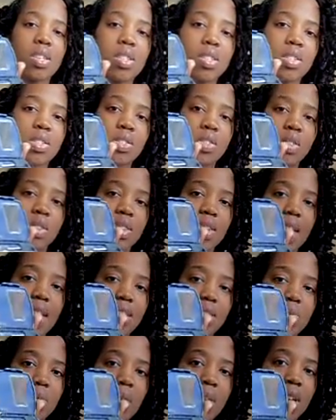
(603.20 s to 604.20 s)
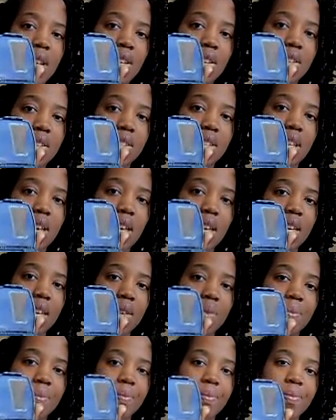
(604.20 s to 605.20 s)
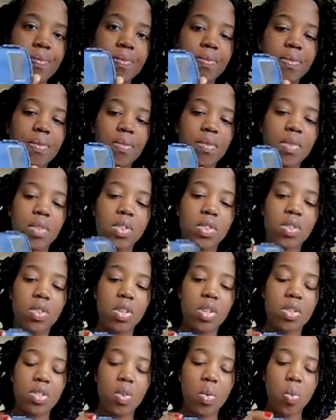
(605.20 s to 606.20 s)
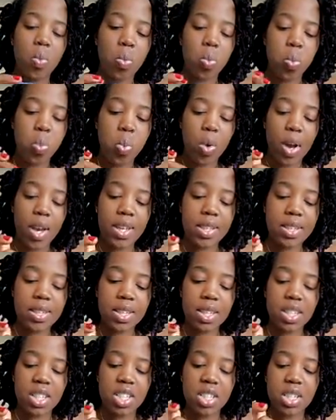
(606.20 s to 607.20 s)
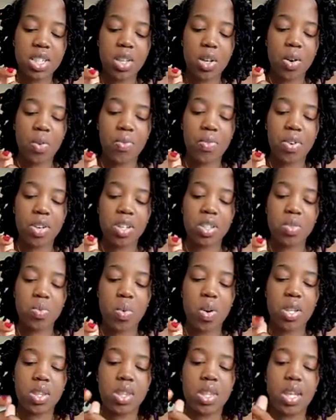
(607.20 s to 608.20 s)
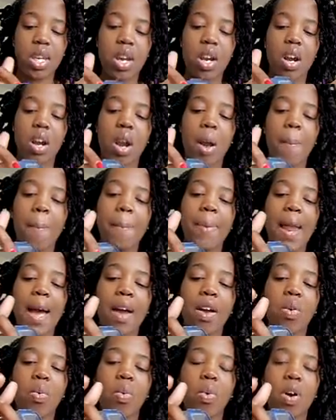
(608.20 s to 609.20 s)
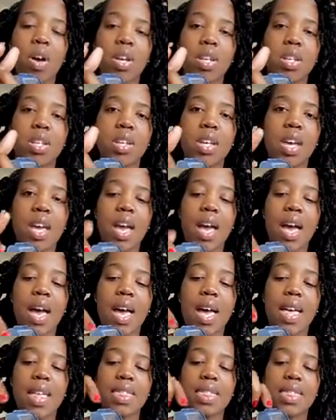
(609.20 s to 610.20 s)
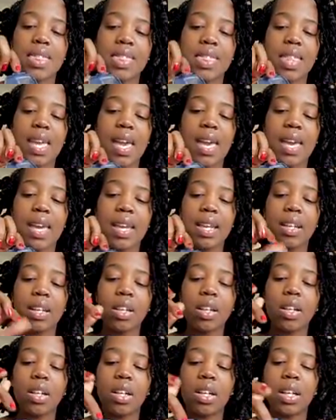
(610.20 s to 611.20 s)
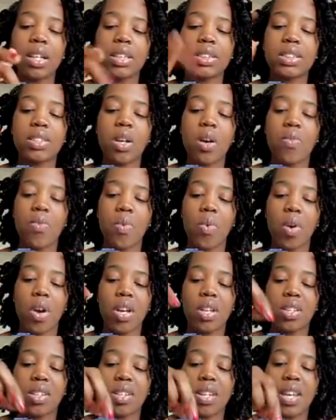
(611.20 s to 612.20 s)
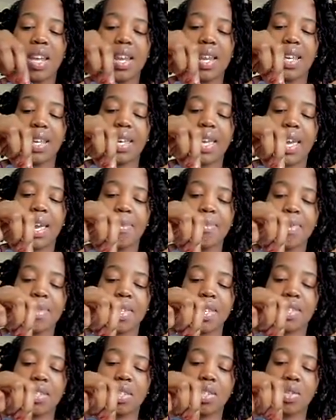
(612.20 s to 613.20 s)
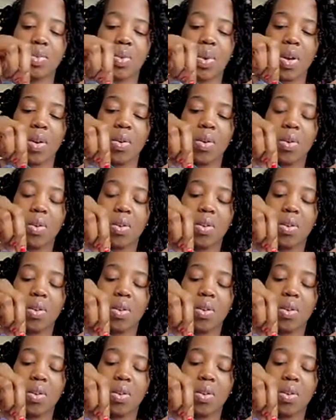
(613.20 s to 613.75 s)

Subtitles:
So that's what it looks like. So there's a whitish, silverish one there, a black one, and then a silver one, and it came with this as well.